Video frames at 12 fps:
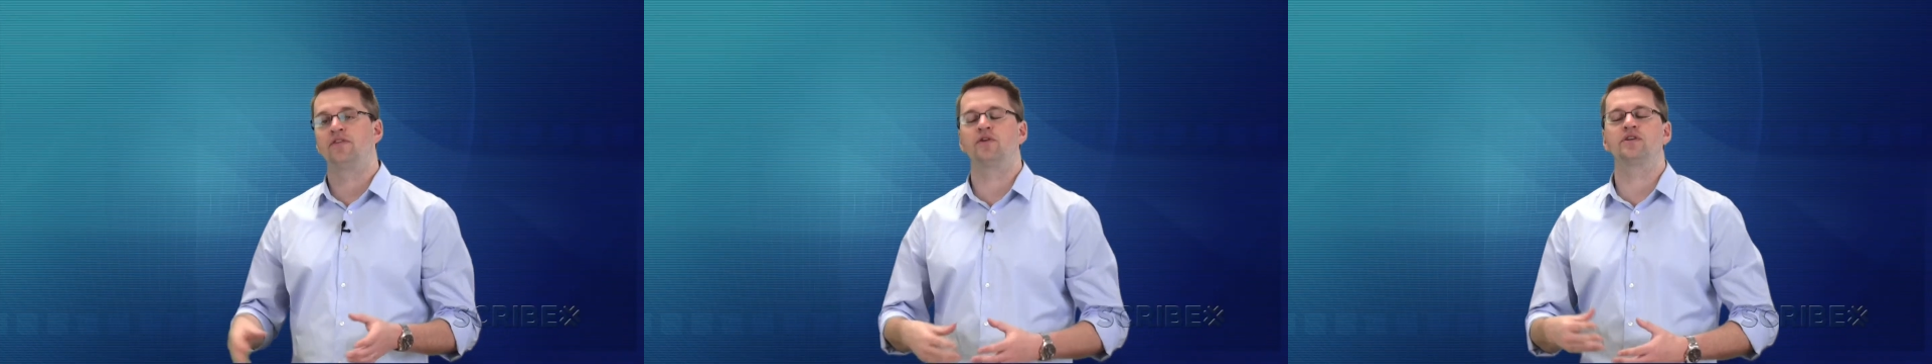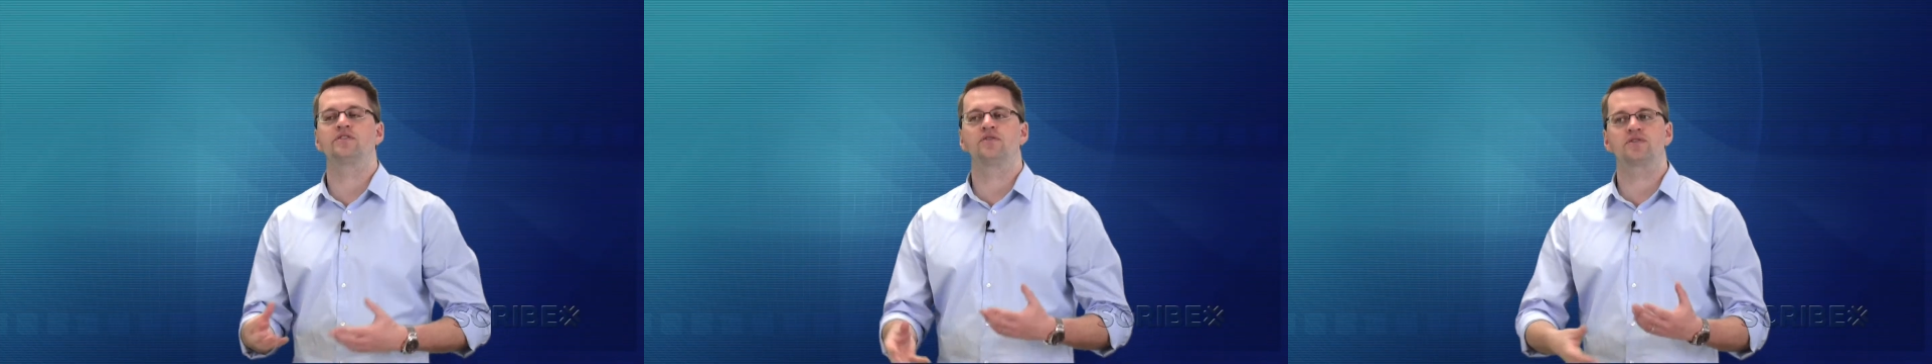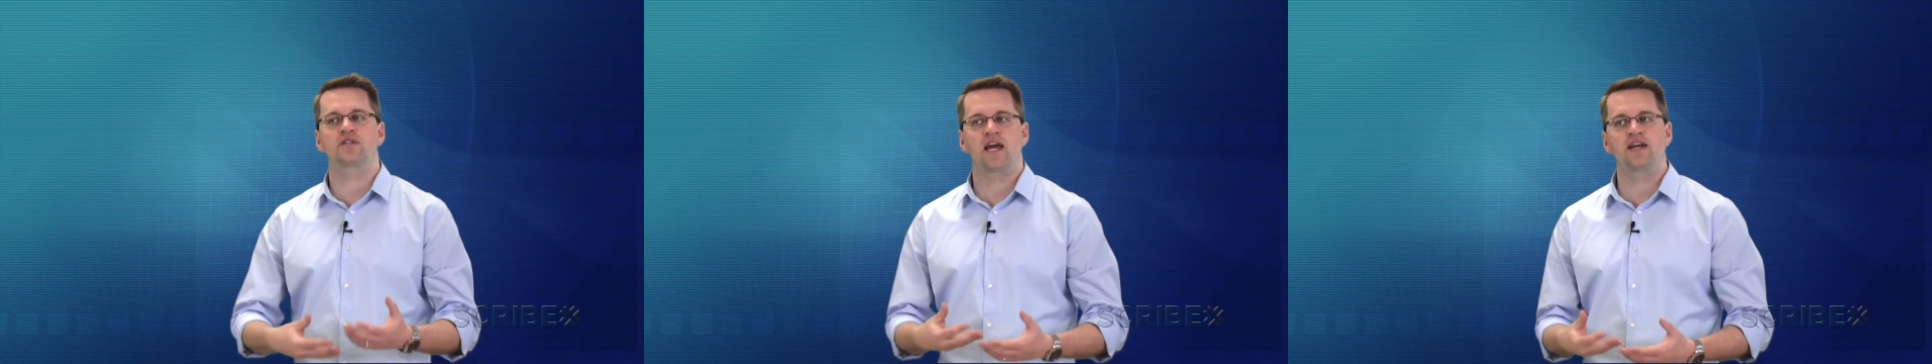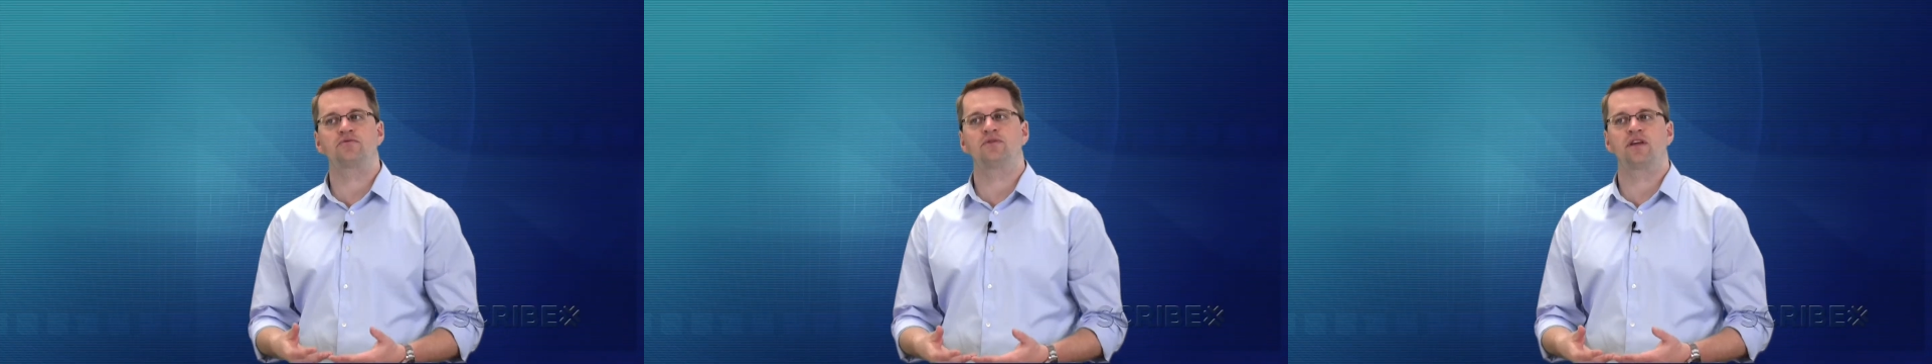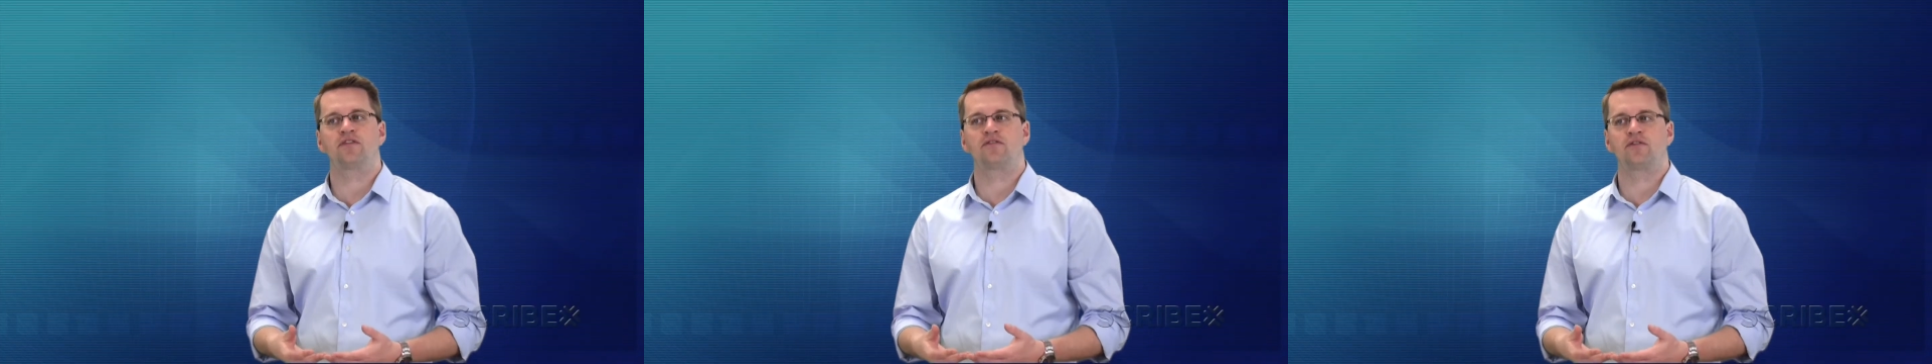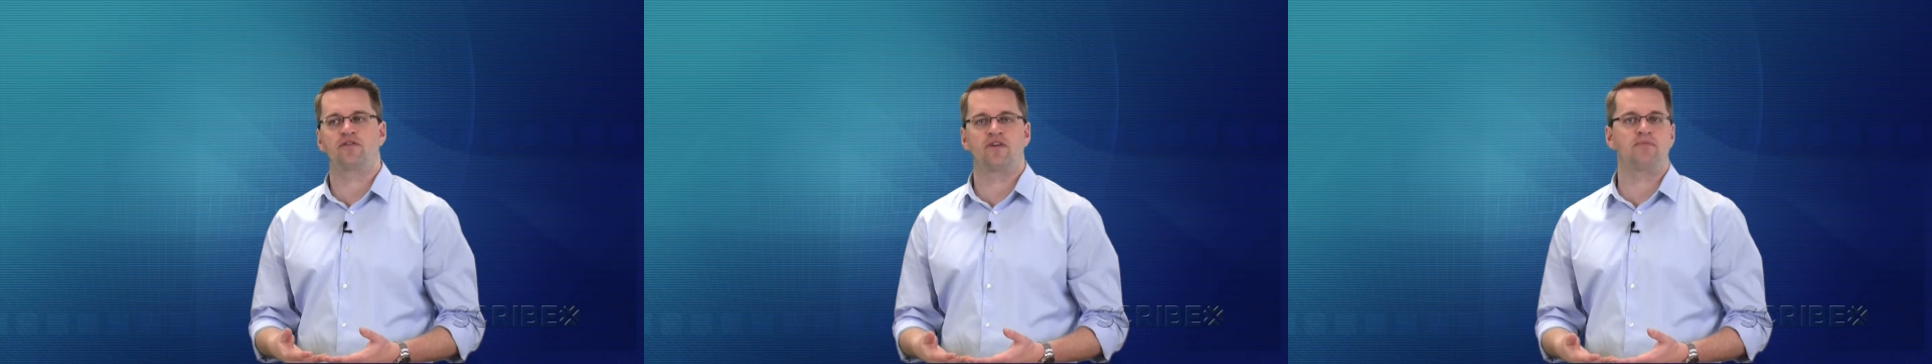There is no scheduling
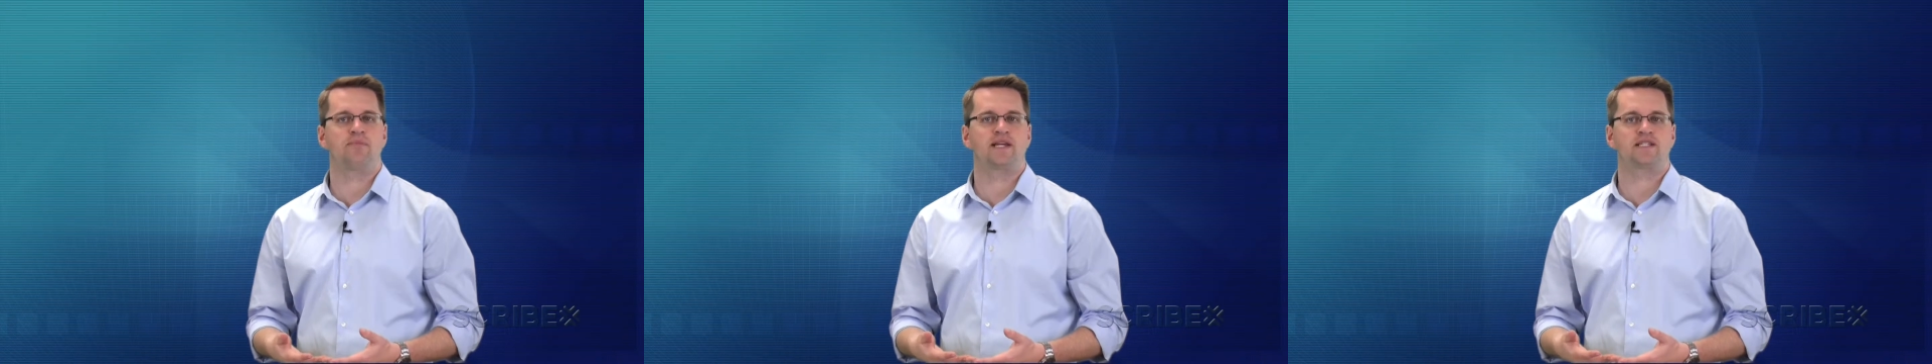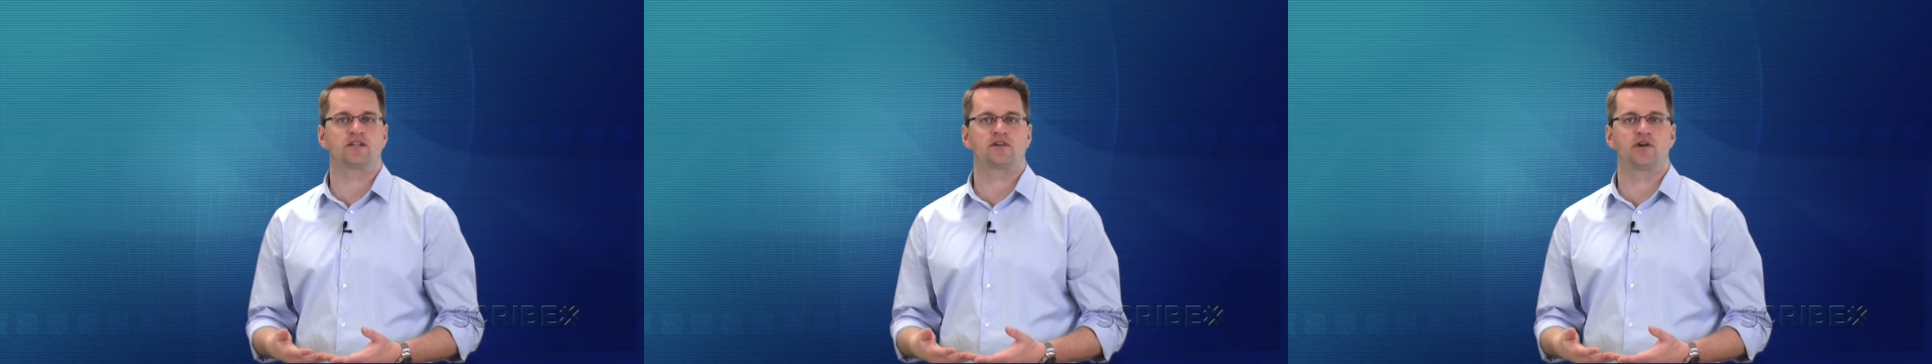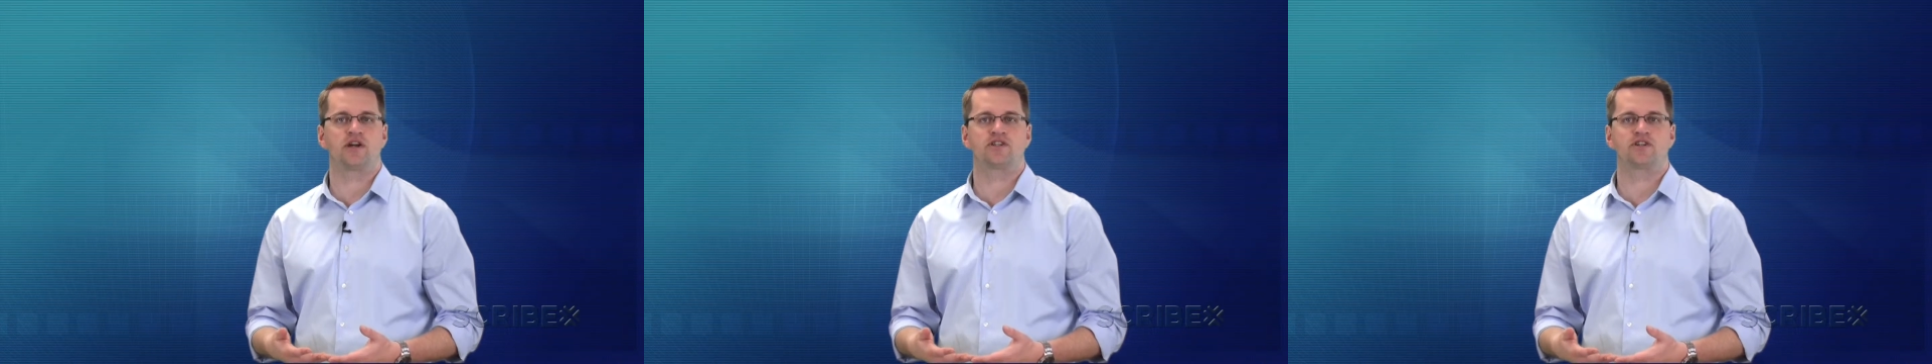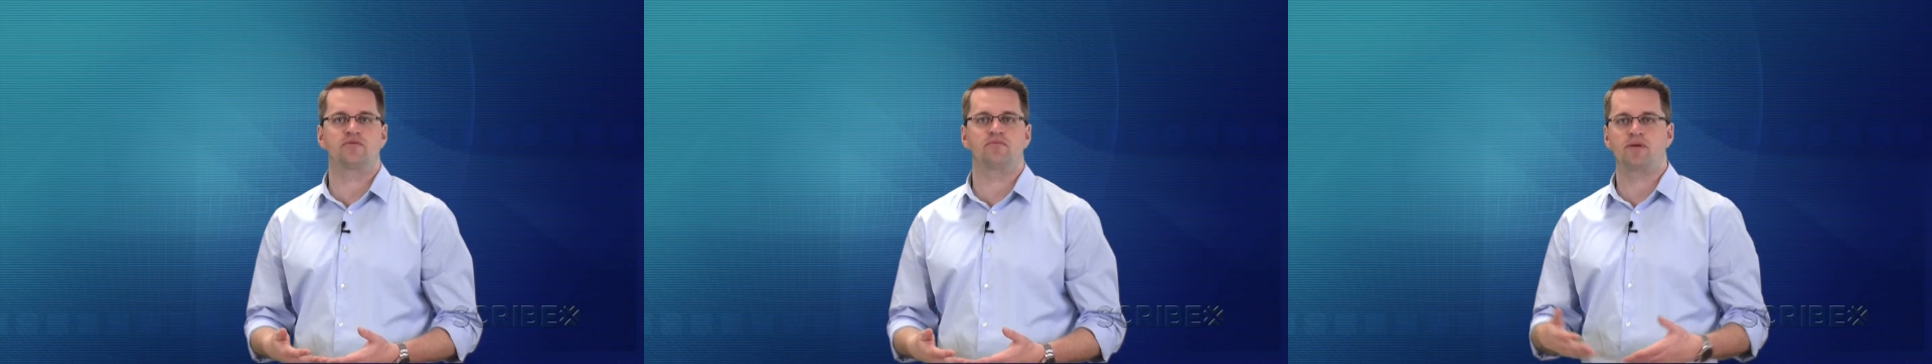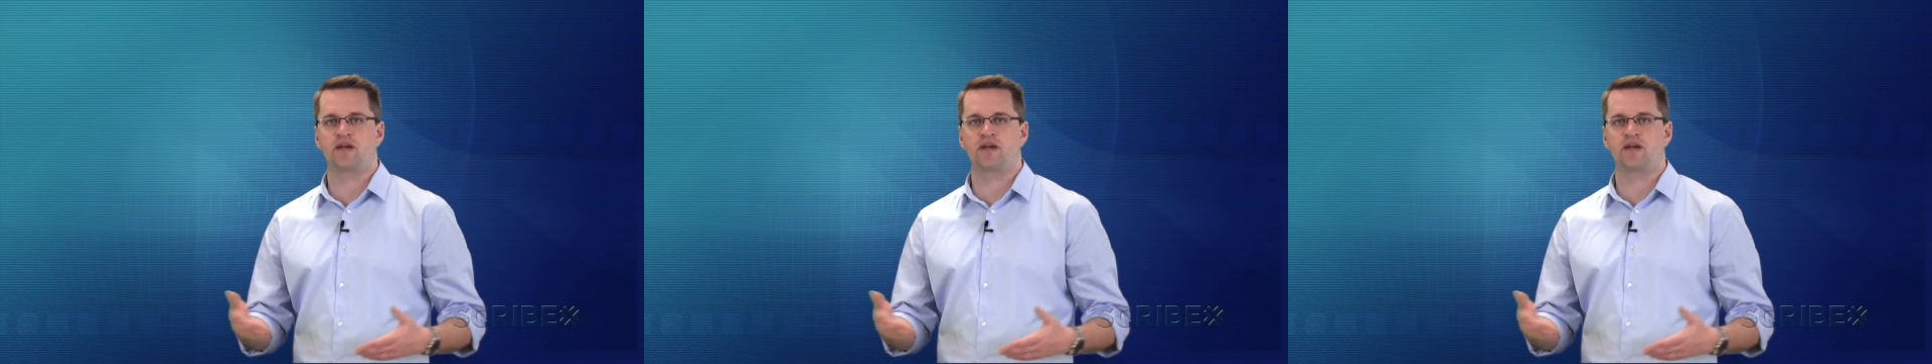for an event-based integration